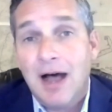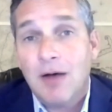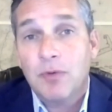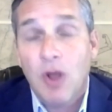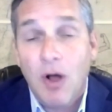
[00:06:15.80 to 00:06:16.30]

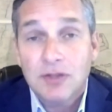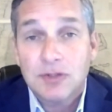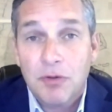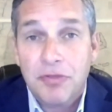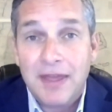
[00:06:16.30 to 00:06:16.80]
We
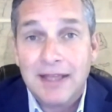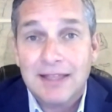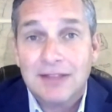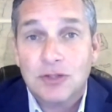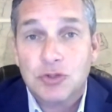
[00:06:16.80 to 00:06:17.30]
also think
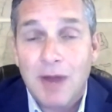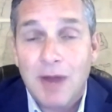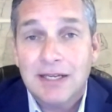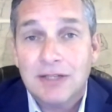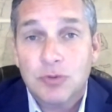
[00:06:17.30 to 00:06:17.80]
that the
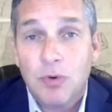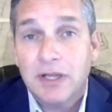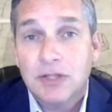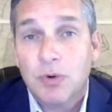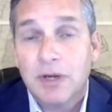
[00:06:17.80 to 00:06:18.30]
trend in
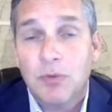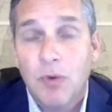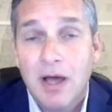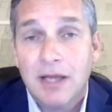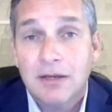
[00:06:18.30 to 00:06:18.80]

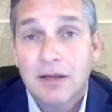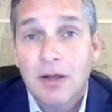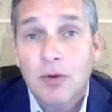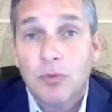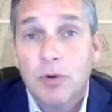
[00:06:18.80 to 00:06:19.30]
2021
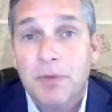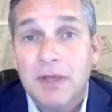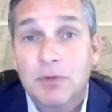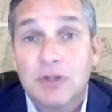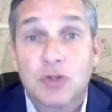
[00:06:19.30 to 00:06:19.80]
will be
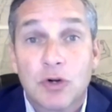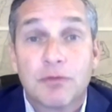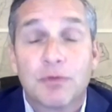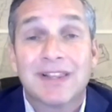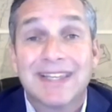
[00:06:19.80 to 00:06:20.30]

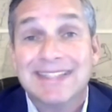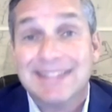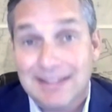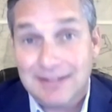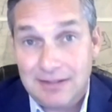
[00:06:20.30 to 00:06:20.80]
reserve
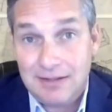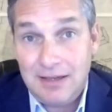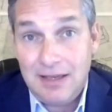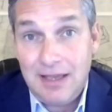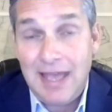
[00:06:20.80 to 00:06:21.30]
releases.
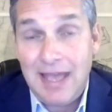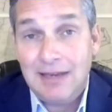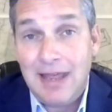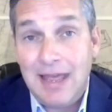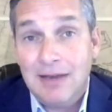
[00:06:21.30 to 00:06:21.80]

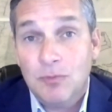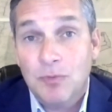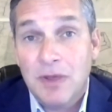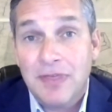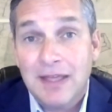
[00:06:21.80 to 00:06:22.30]
And
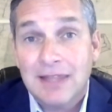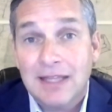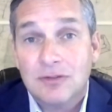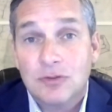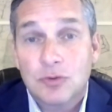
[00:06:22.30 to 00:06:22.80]
we think
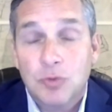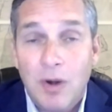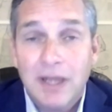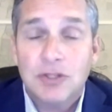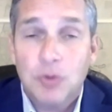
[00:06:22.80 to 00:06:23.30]
that
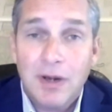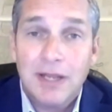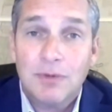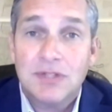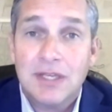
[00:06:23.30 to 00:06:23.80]
2020
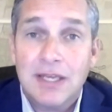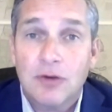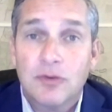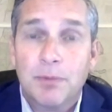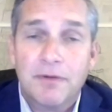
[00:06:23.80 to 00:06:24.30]
was the year
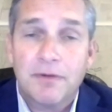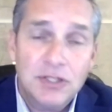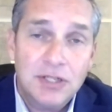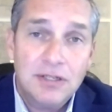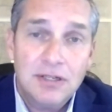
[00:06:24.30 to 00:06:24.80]
of the
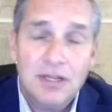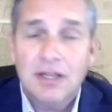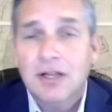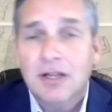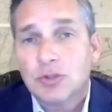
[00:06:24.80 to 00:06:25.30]
provision.
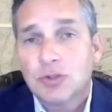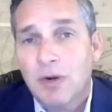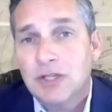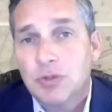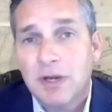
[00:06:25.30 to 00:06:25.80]

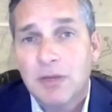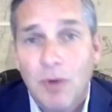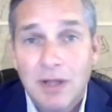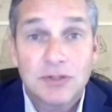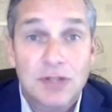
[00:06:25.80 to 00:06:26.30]

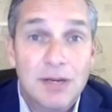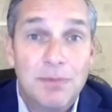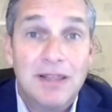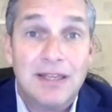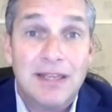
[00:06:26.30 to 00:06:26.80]
2021 is going to
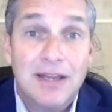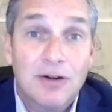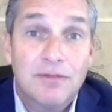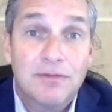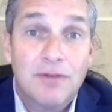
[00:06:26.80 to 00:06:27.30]
be the
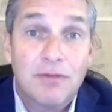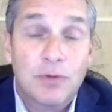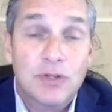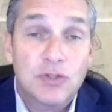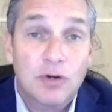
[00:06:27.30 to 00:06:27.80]
year of
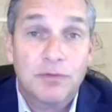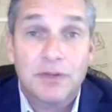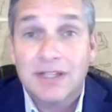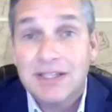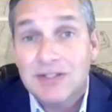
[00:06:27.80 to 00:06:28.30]
reserve
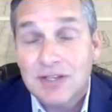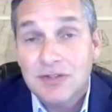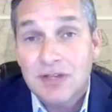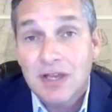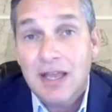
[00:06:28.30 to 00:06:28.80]

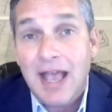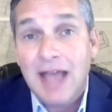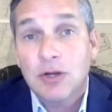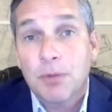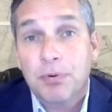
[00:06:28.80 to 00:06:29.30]
releases,
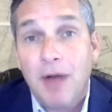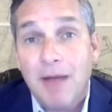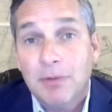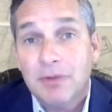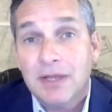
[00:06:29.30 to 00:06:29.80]
and you'll
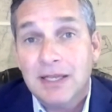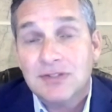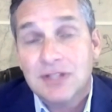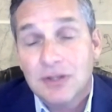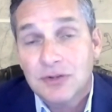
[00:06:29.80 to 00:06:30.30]
probably
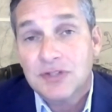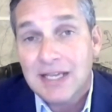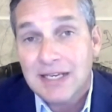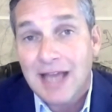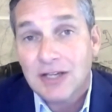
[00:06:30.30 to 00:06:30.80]
still
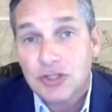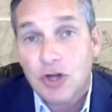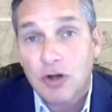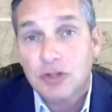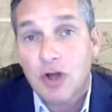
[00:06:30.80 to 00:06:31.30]
see net
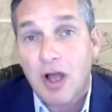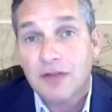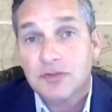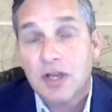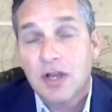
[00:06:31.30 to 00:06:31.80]

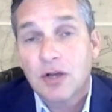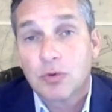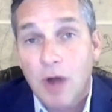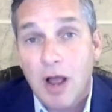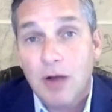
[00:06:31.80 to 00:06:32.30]
charge-offs
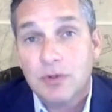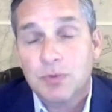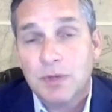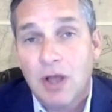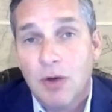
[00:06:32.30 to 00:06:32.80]
grow as
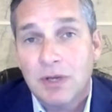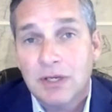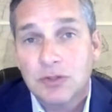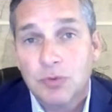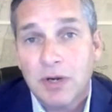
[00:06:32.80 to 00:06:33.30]
we go
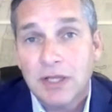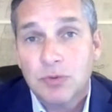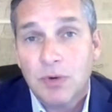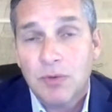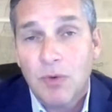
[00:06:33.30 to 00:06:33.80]
into
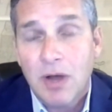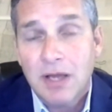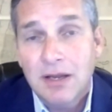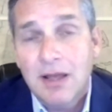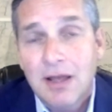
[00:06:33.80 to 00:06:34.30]

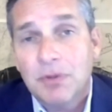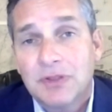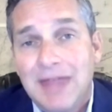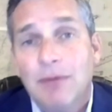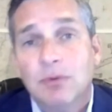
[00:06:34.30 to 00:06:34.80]
2021, but
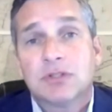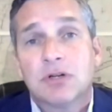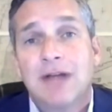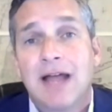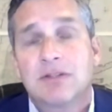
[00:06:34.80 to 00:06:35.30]
that will
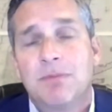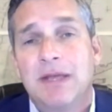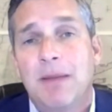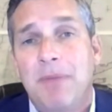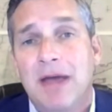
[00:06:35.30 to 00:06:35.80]
turn out to be
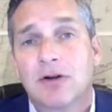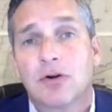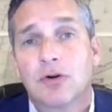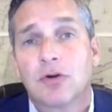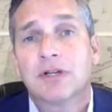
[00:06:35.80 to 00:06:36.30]
a better
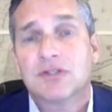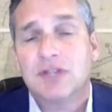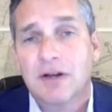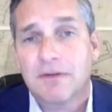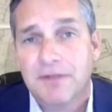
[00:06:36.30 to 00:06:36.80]
earnings
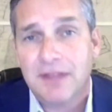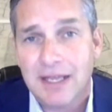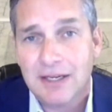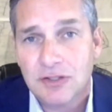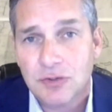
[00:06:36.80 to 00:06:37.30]
year for the
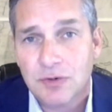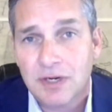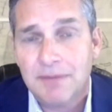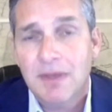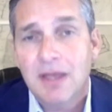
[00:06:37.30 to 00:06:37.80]

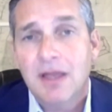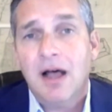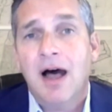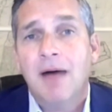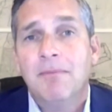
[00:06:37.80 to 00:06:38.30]
industry.
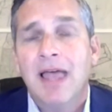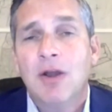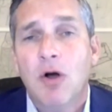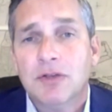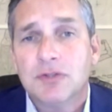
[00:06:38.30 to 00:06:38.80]
And
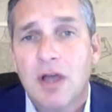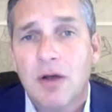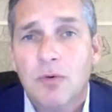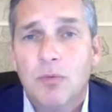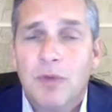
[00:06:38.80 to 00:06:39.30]

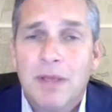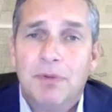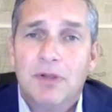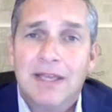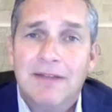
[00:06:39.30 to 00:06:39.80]
also, we
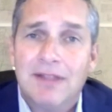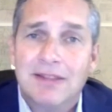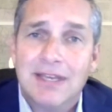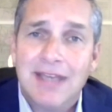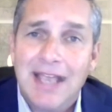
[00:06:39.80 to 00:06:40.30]
believe that
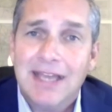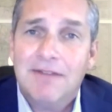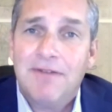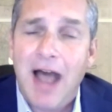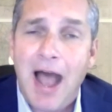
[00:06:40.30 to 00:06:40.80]
the
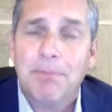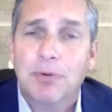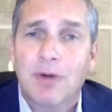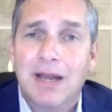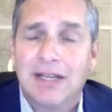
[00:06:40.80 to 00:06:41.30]
negative
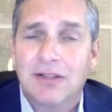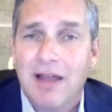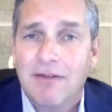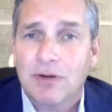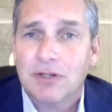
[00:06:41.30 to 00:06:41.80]
operating
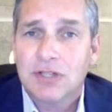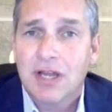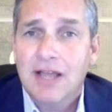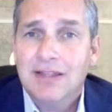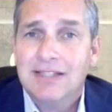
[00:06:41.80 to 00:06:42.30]
leverage
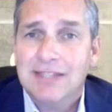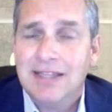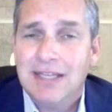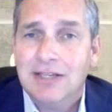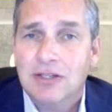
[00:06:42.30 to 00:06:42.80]
that's in
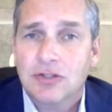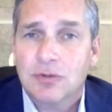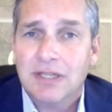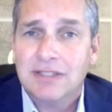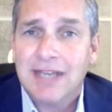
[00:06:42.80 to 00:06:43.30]
the
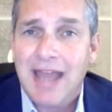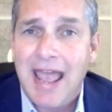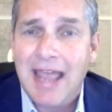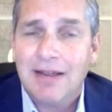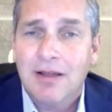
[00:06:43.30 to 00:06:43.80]
industry
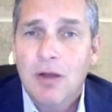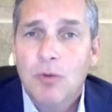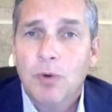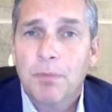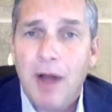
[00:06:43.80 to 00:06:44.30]
today
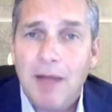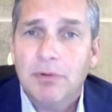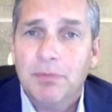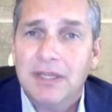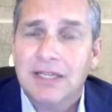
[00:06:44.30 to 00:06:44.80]
will
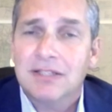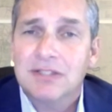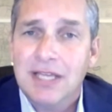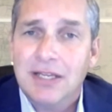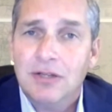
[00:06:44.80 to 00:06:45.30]
probably
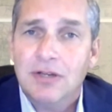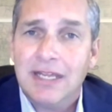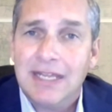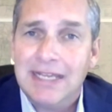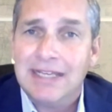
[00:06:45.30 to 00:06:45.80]
continue
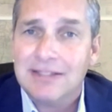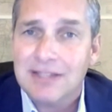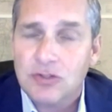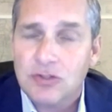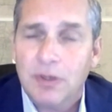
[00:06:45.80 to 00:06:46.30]
to ease
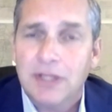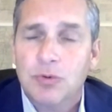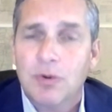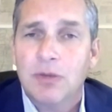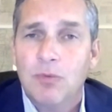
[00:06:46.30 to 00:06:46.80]
as
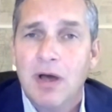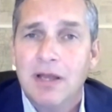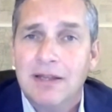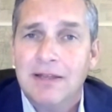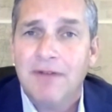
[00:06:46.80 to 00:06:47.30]

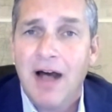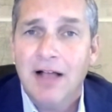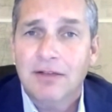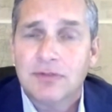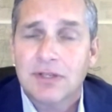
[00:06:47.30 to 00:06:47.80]
2021
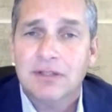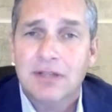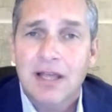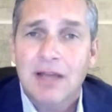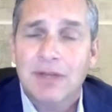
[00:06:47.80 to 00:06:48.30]
evolves and
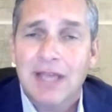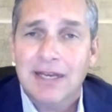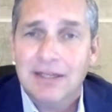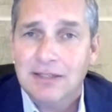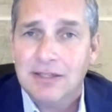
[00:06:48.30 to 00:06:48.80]
we get
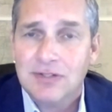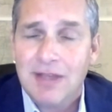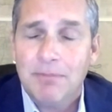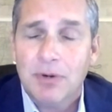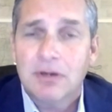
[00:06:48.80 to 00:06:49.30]
into
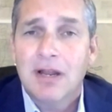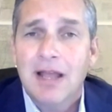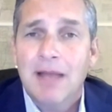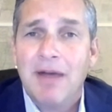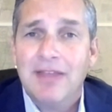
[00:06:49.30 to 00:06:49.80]
December.
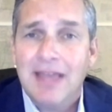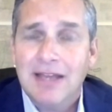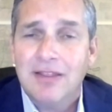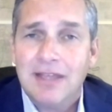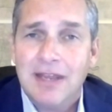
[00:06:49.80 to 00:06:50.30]
And by the end
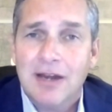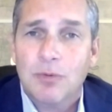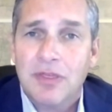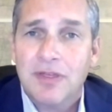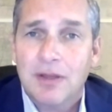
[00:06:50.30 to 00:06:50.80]
of the year,
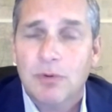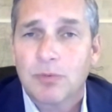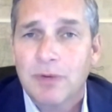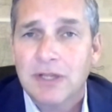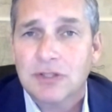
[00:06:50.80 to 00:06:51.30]
we think we'll
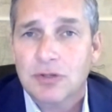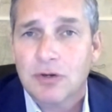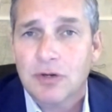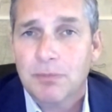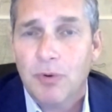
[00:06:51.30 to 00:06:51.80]
reach a
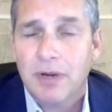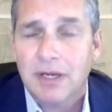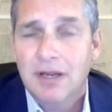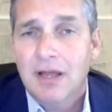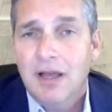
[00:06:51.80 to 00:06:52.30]
turning point,
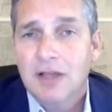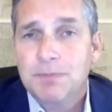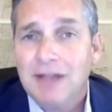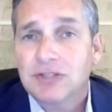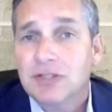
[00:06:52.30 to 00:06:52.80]

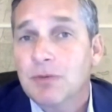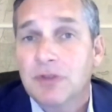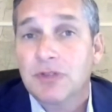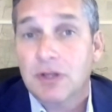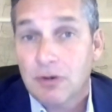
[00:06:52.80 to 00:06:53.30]
especially
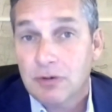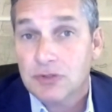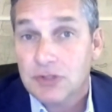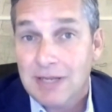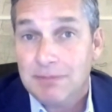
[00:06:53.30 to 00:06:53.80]
with the current
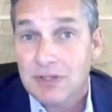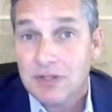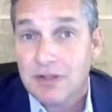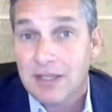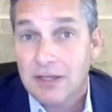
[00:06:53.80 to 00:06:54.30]
steepness
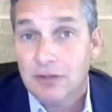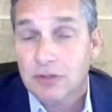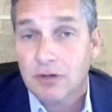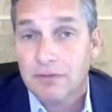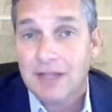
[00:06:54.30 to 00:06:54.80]
of the yield
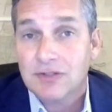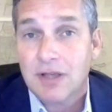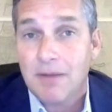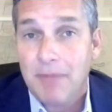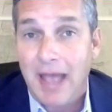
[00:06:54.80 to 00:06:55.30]
curve that's
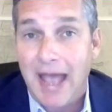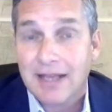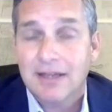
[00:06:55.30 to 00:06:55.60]
come back.